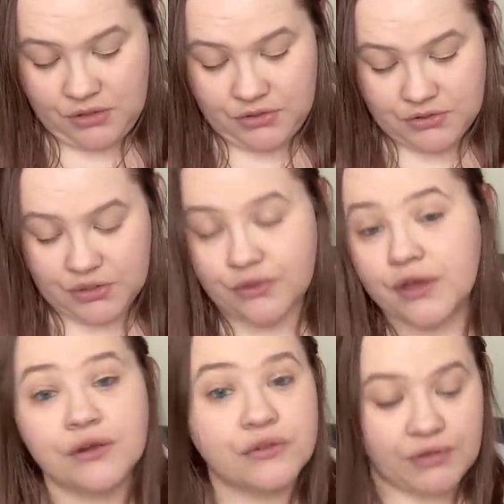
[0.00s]
So
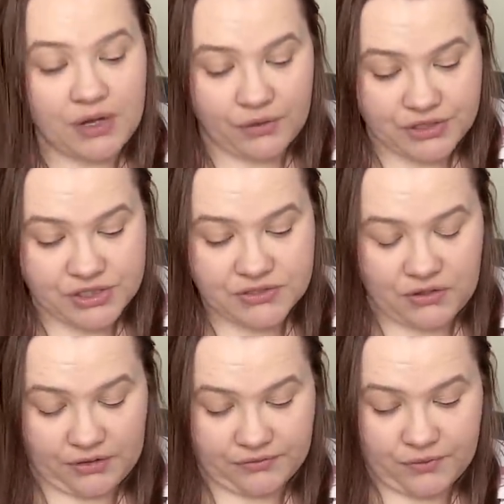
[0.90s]
there are three oranges
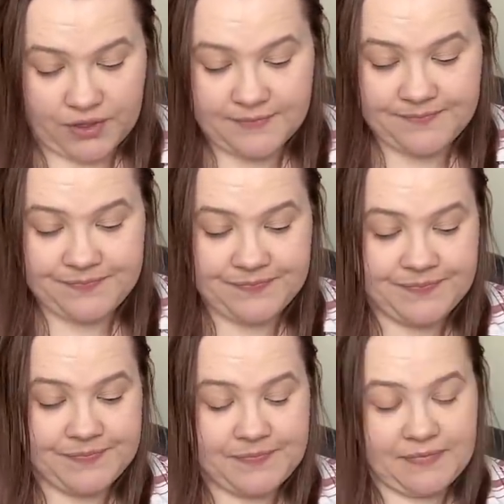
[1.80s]
called for.
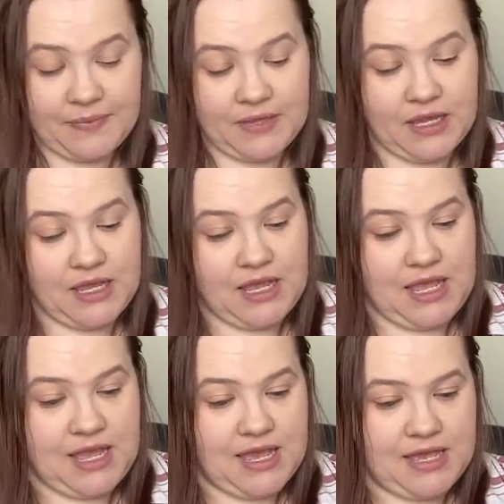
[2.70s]

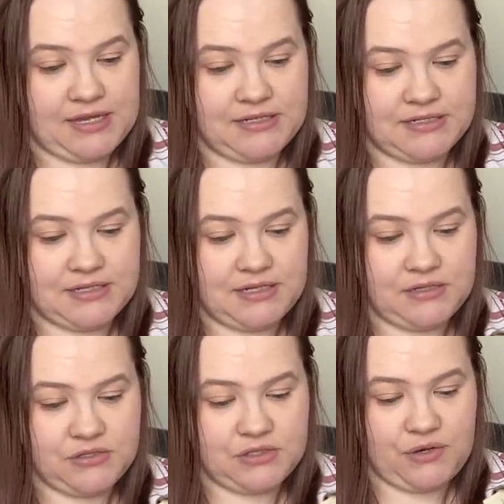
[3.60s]
And
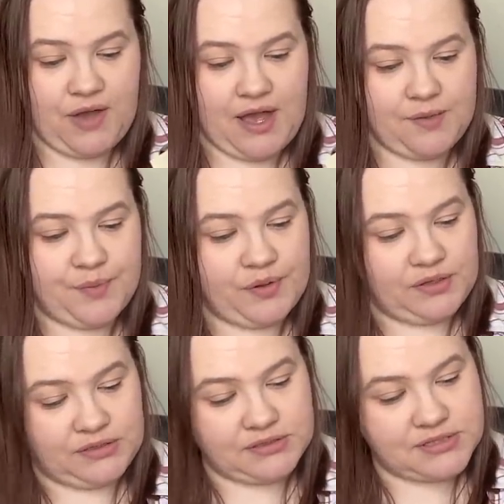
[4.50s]
so I
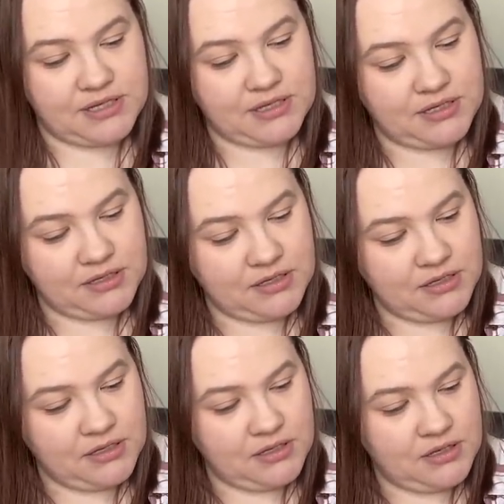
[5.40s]
pulled
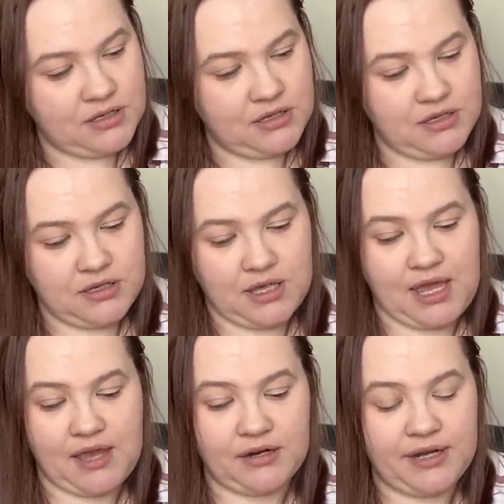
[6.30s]

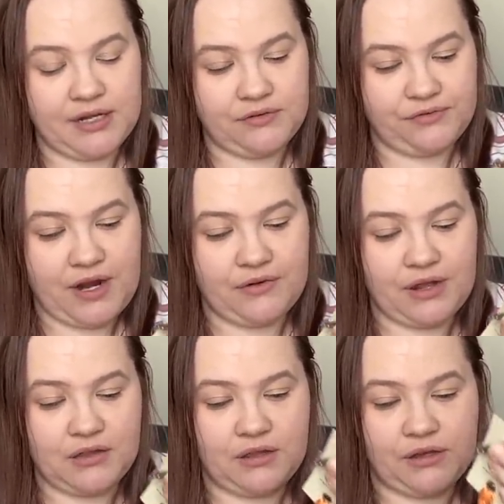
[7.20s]
carrot,
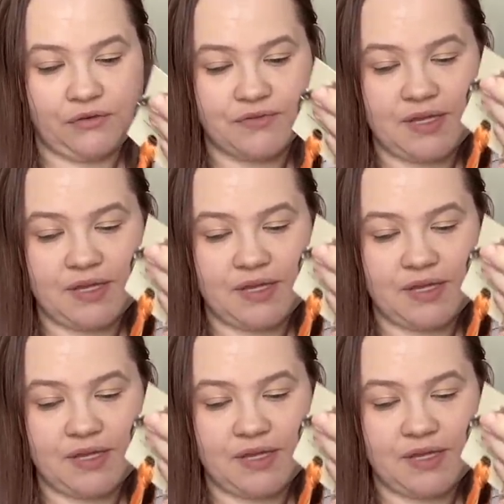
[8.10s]
fragrant cloves,